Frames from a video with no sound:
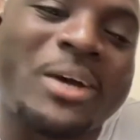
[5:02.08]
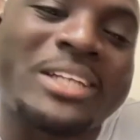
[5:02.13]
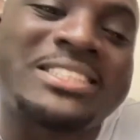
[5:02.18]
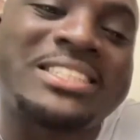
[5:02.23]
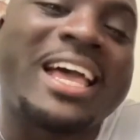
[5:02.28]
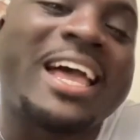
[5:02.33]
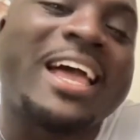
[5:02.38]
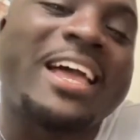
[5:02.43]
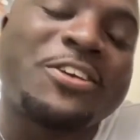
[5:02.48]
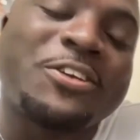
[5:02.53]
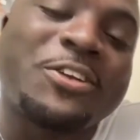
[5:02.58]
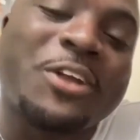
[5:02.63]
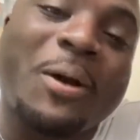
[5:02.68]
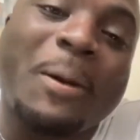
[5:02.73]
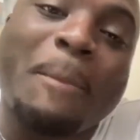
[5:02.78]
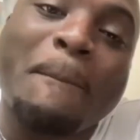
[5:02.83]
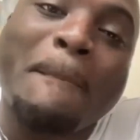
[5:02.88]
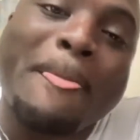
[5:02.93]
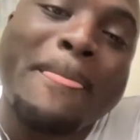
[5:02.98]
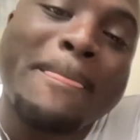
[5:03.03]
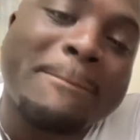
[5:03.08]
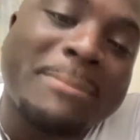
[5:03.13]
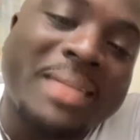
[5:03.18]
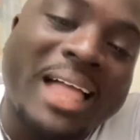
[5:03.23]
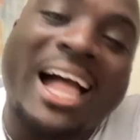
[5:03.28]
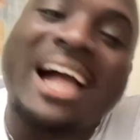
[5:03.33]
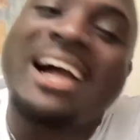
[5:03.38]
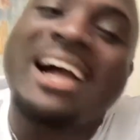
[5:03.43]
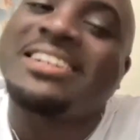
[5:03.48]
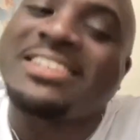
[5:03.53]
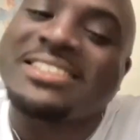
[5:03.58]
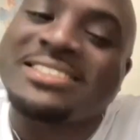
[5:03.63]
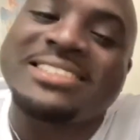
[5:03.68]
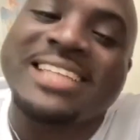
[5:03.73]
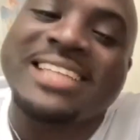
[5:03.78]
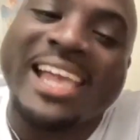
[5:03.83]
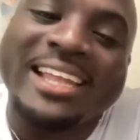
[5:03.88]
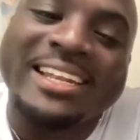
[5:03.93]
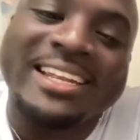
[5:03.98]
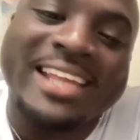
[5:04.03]
which, you know, I
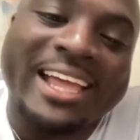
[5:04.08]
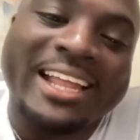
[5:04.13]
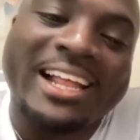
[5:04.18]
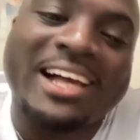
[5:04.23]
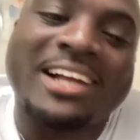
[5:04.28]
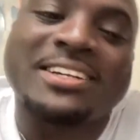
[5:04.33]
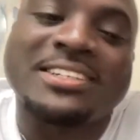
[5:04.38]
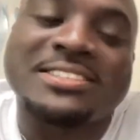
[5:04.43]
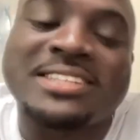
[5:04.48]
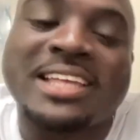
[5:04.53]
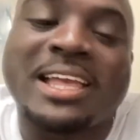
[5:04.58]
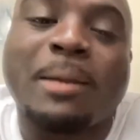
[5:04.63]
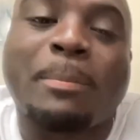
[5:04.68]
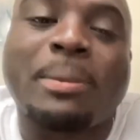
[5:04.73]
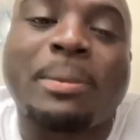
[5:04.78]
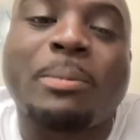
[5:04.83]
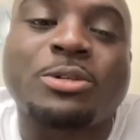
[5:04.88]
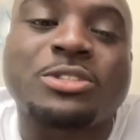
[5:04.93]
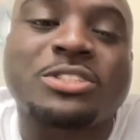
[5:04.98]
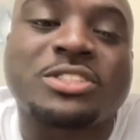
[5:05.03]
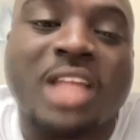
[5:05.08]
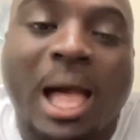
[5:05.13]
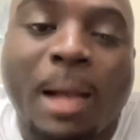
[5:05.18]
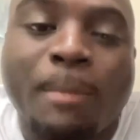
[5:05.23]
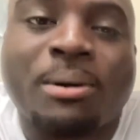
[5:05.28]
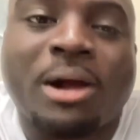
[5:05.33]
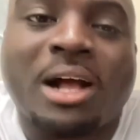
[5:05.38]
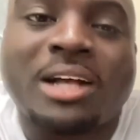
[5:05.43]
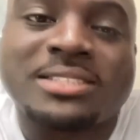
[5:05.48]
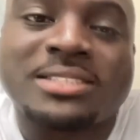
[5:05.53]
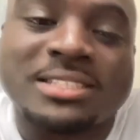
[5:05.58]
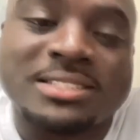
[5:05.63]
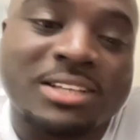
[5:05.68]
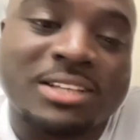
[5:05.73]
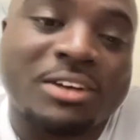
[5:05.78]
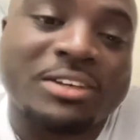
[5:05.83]
understand that. I understand people's thought process